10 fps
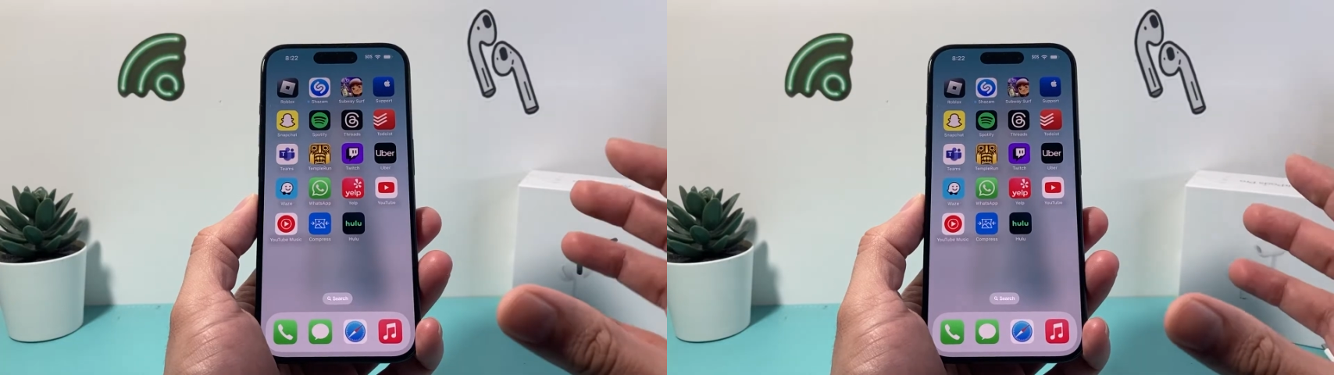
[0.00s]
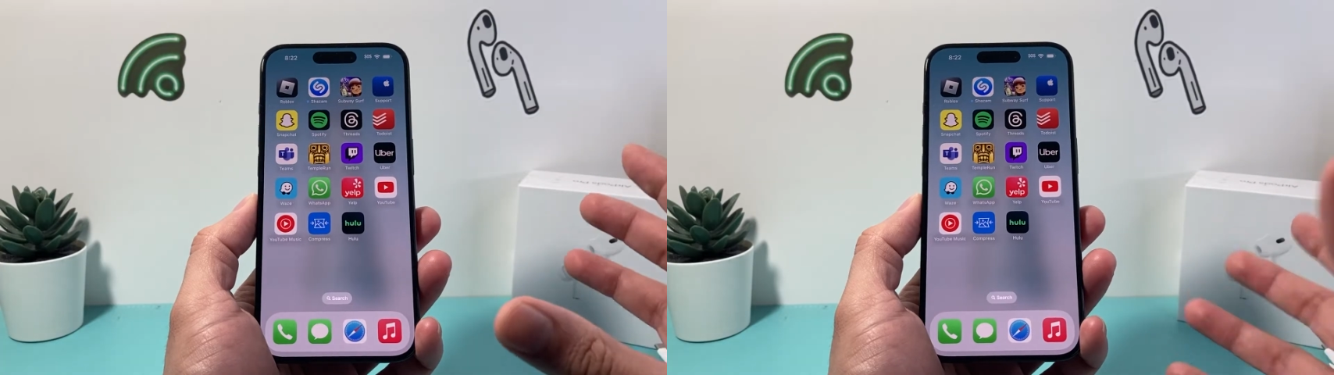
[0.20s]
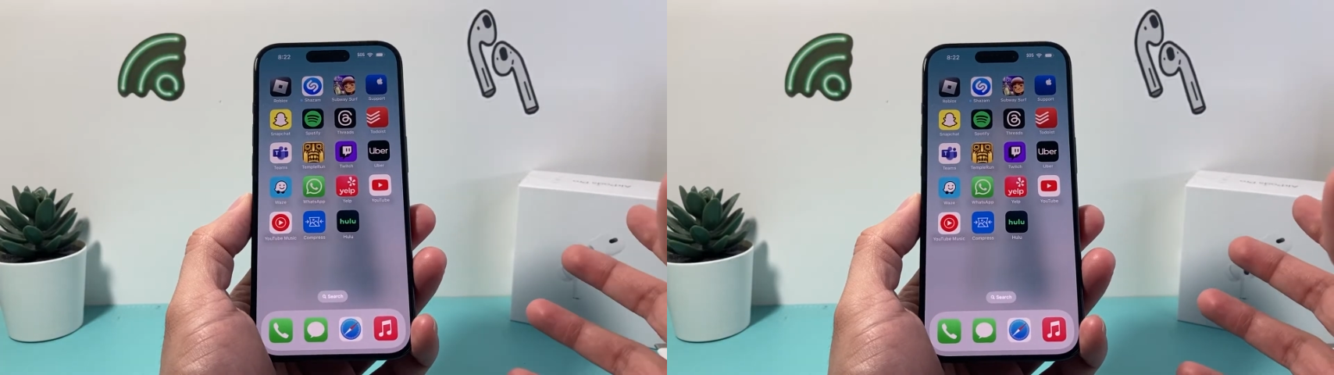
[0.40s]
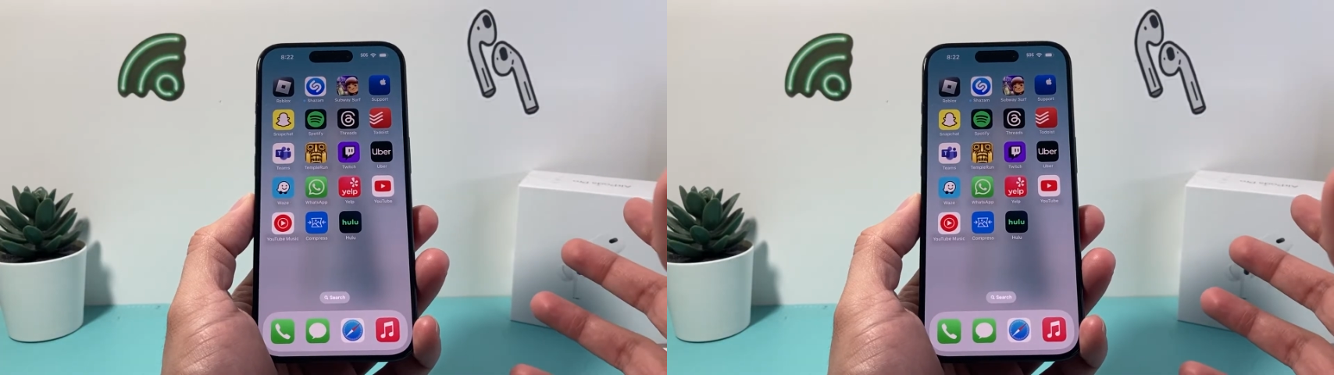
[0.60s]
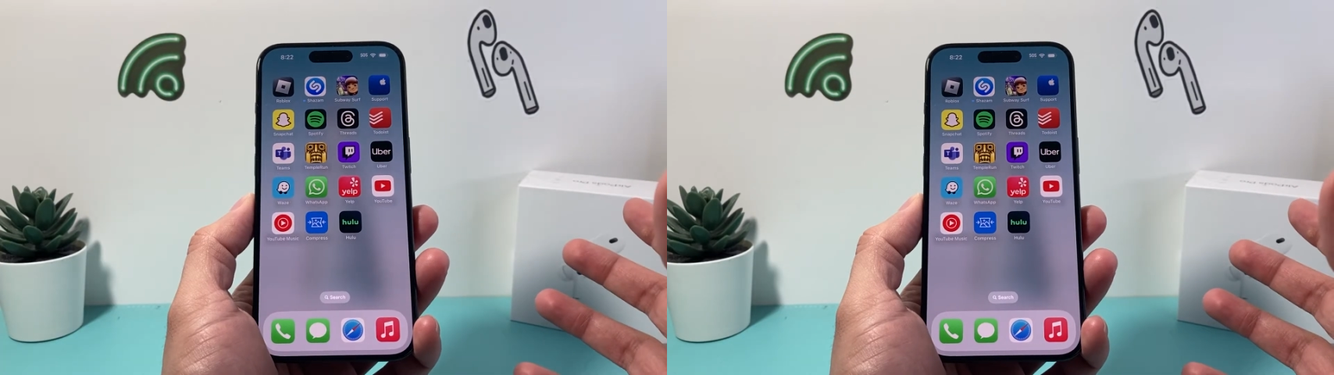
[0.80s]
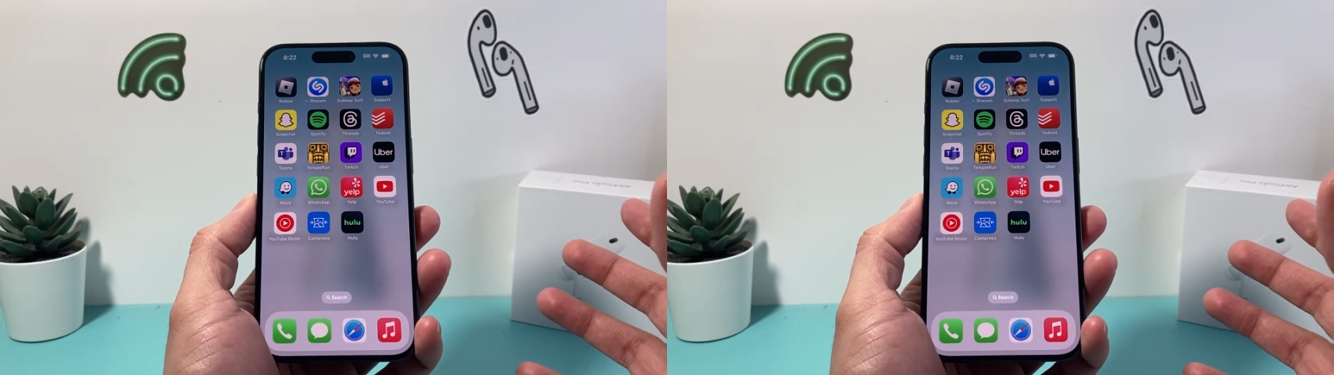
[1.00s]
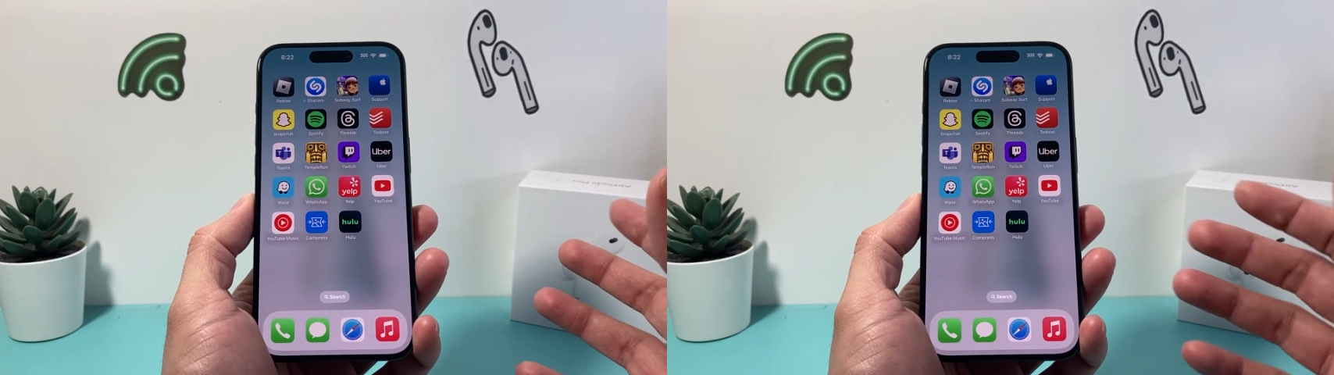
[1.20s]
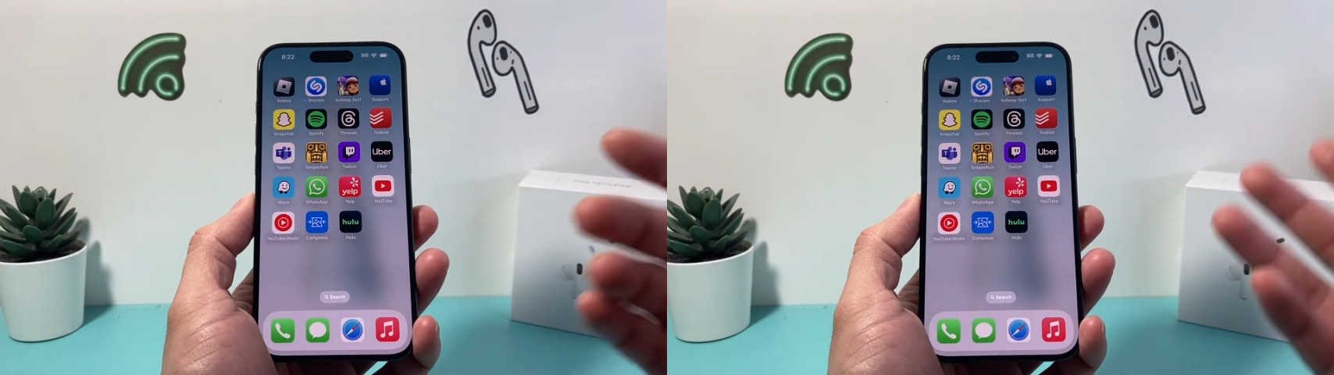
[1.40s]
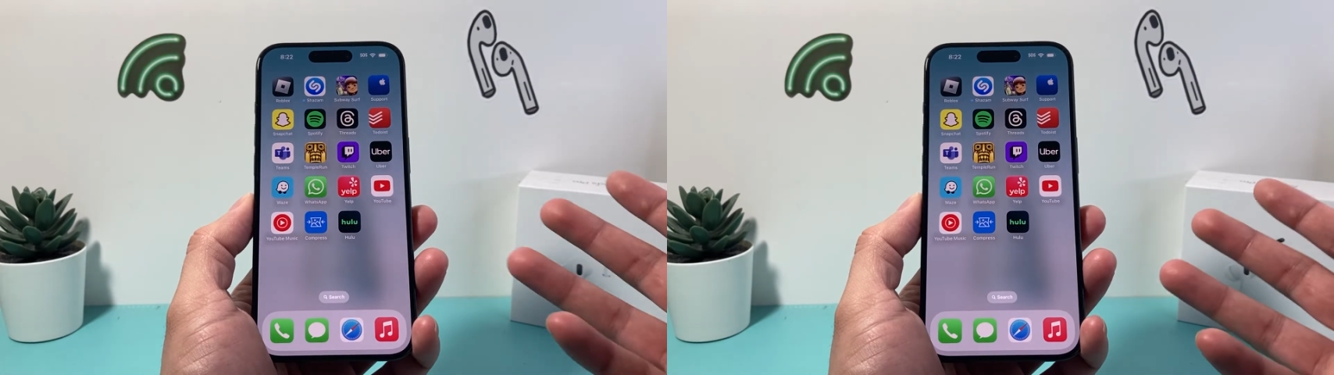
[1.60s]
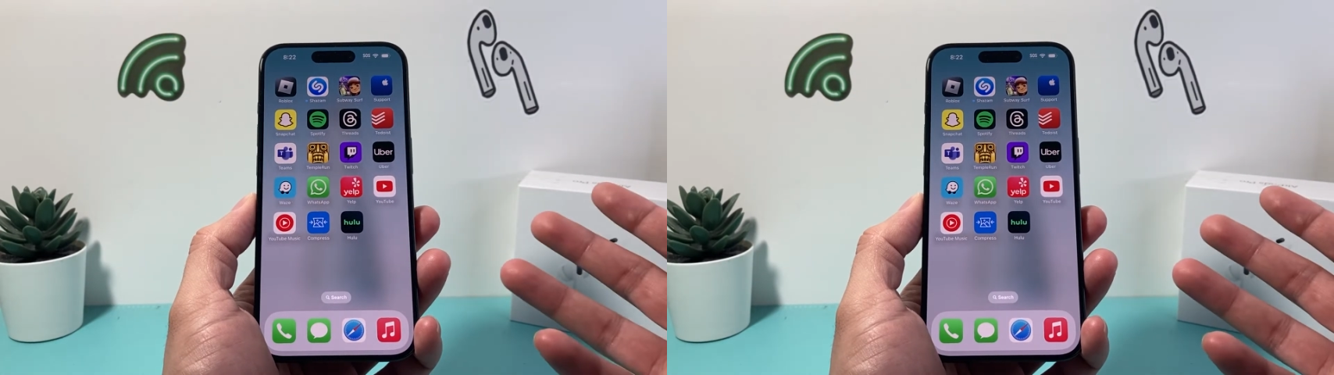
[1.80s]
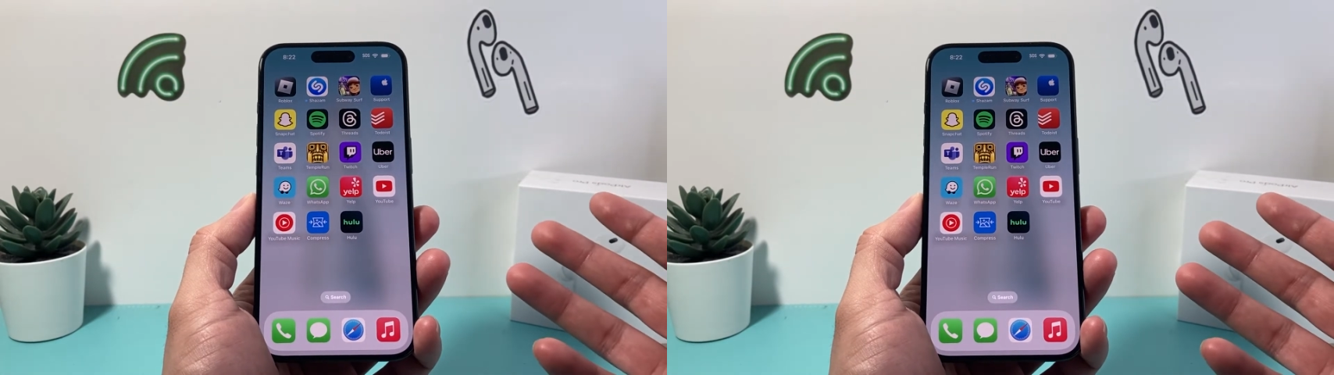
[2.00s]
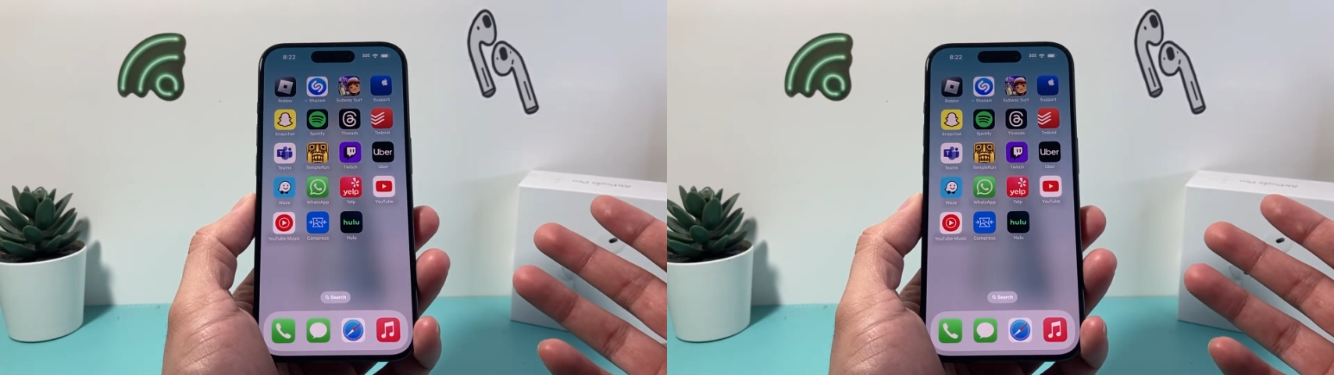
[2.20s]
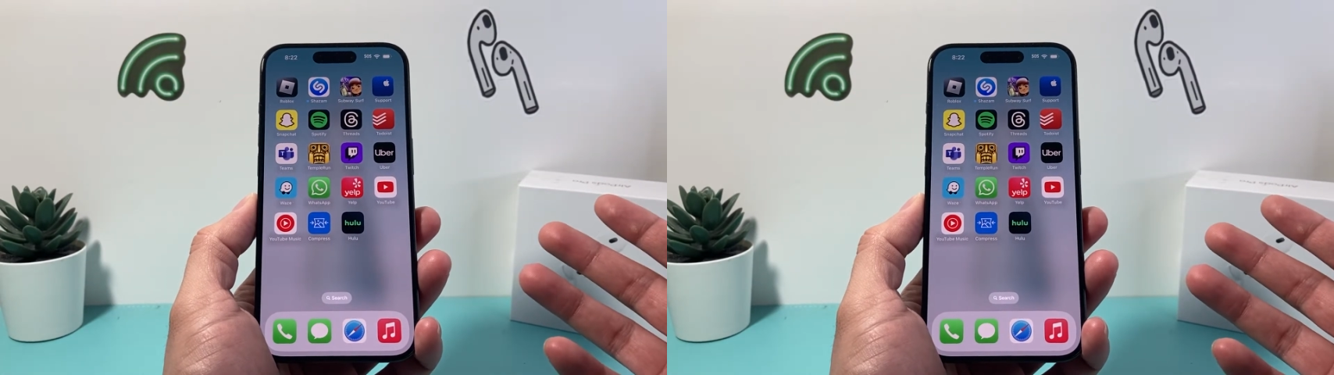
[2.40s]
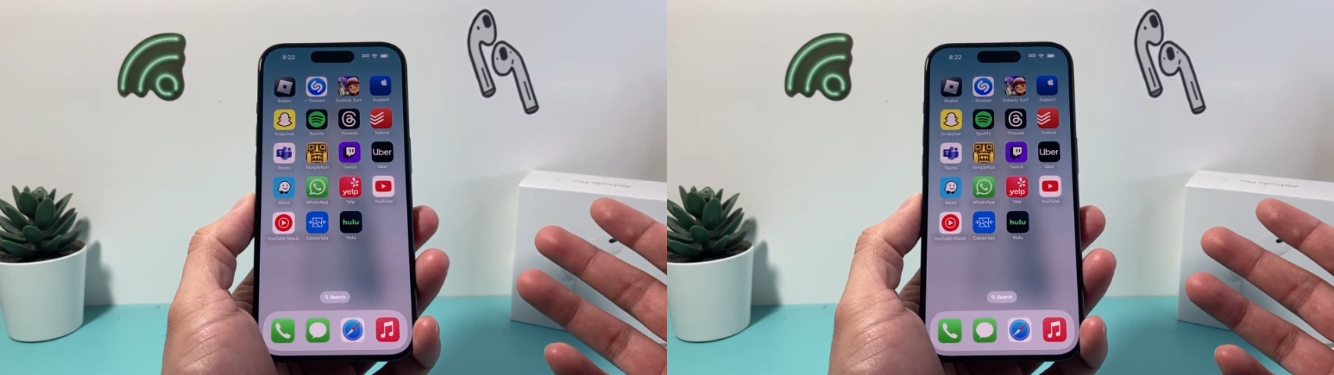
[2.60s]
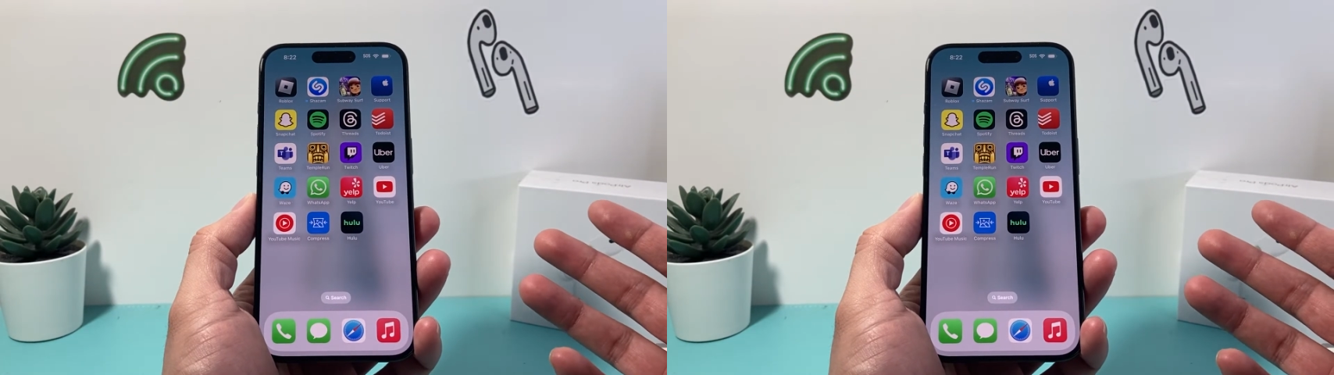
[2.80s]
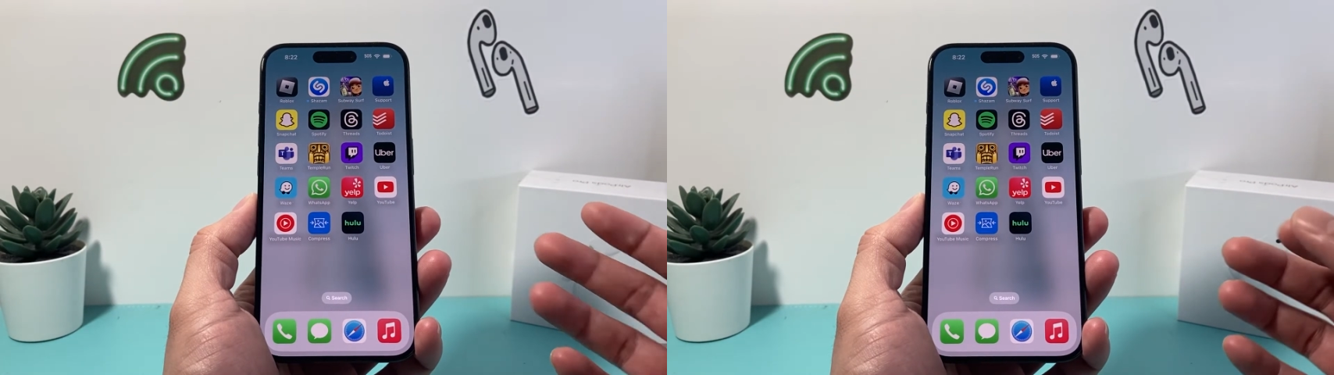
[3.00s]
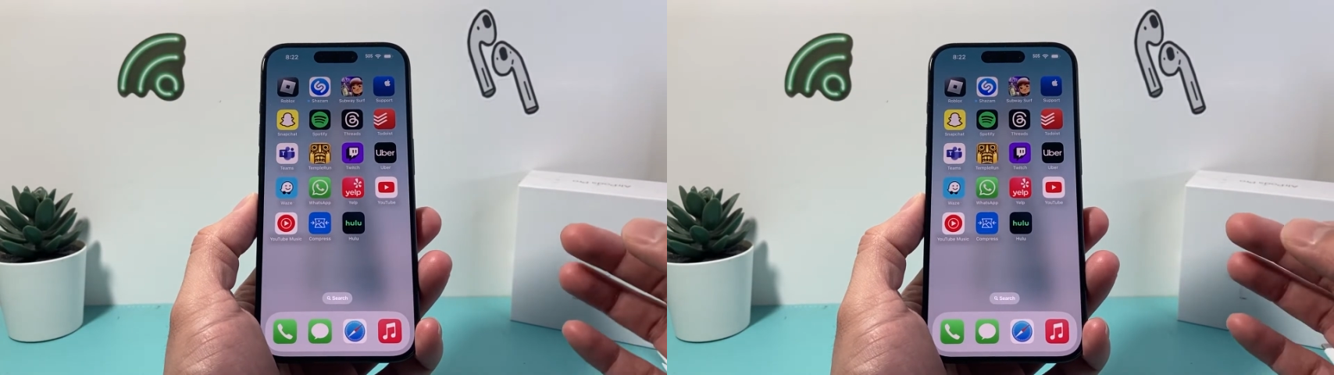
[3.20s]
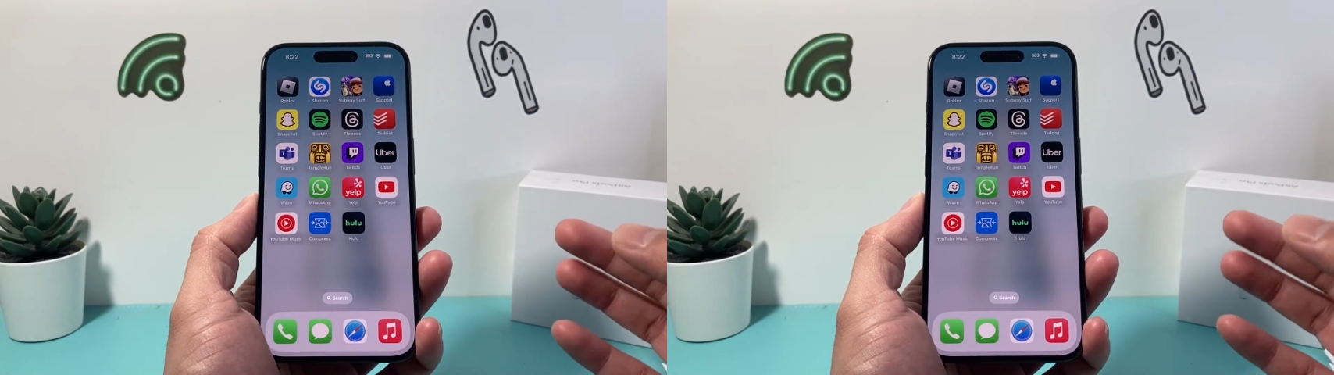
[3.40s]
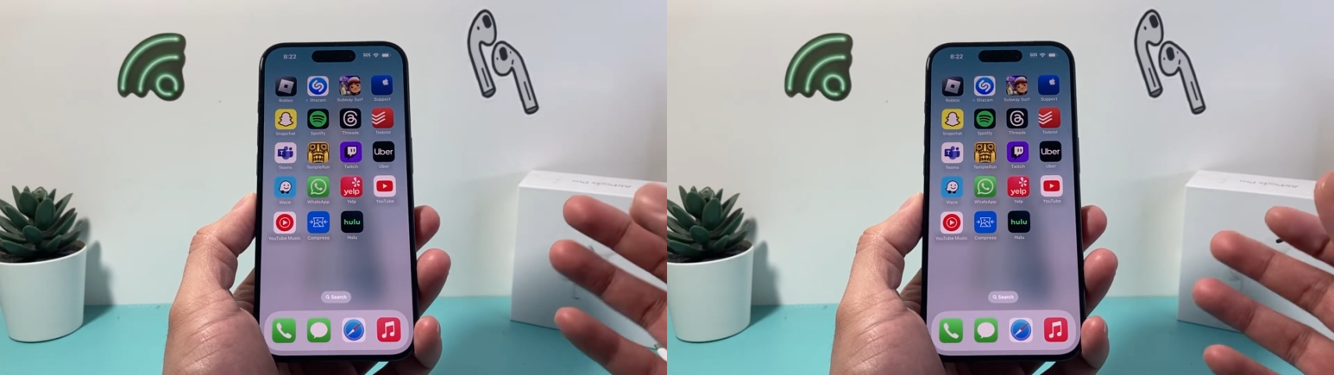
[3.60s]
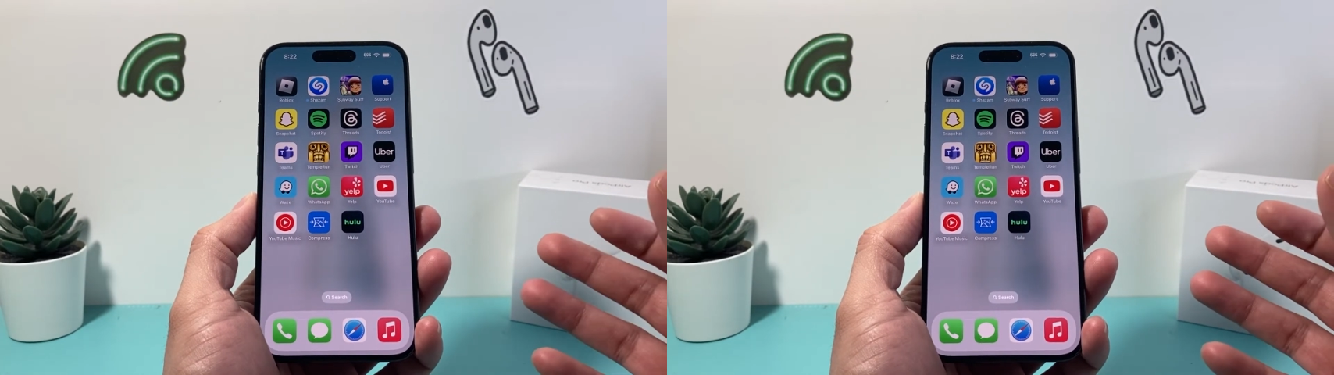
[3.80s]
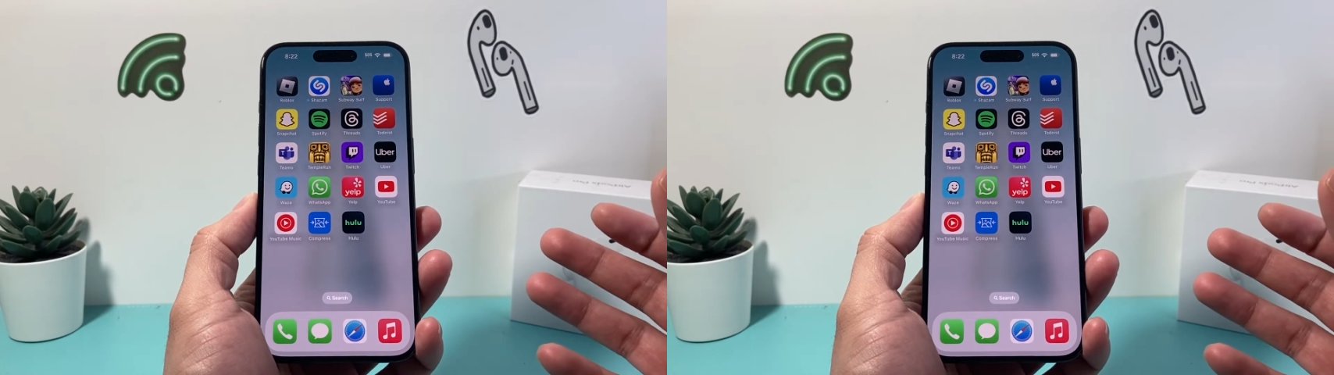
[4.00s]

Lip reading: [unreadable: no face in view]